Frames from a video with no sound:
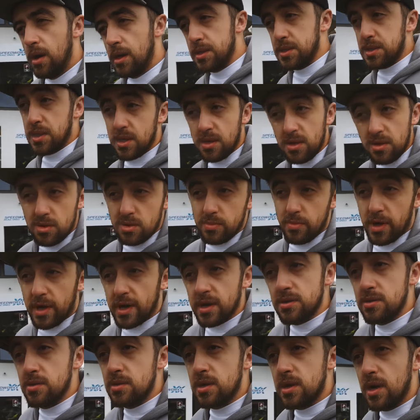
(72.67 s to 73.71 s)
And saying
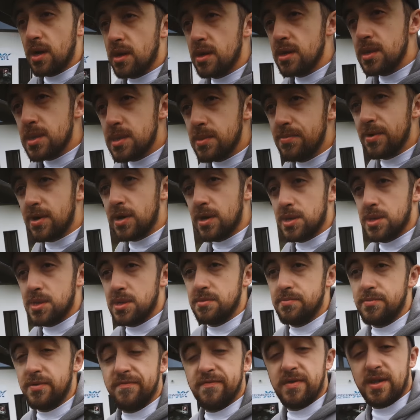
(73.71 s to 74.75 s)
goodbye to the guys, because
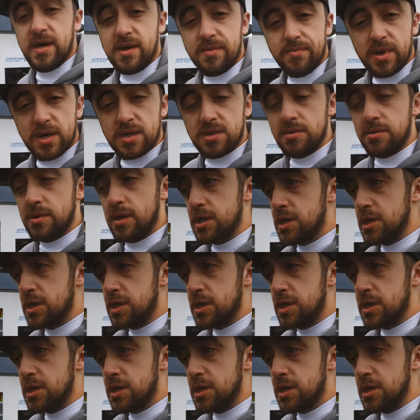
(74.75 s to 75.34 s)
they'll be flying back to